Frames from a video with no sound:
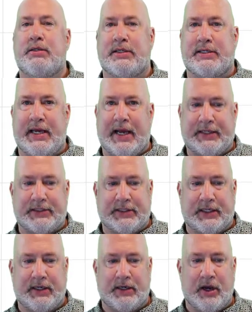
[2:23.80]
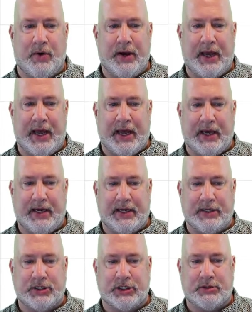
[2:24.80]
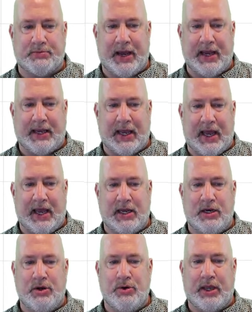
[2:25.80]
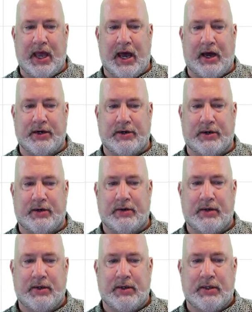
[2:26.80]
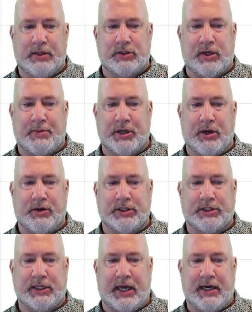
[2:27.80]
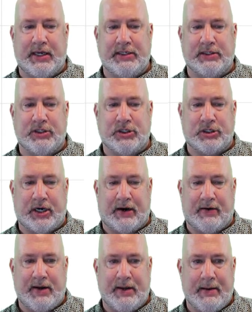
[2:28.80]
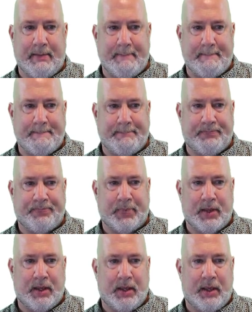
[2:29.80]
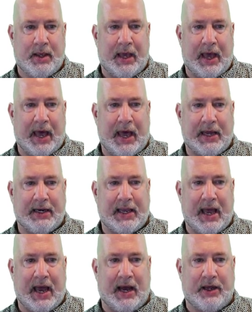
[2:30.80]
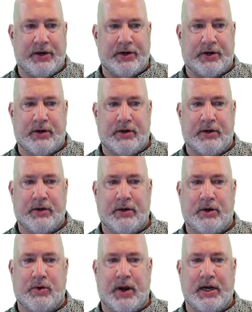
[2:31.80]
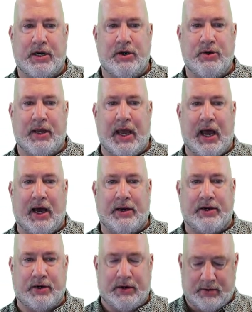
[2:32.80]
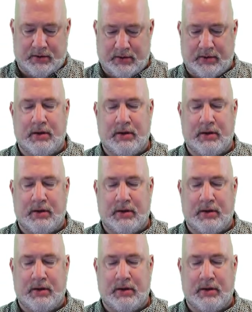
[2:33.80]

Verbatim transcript: to test it, go ahead and just make a new calendar. So I'm going to go to Settings and Sharing, Add Calendar, create a new calendar,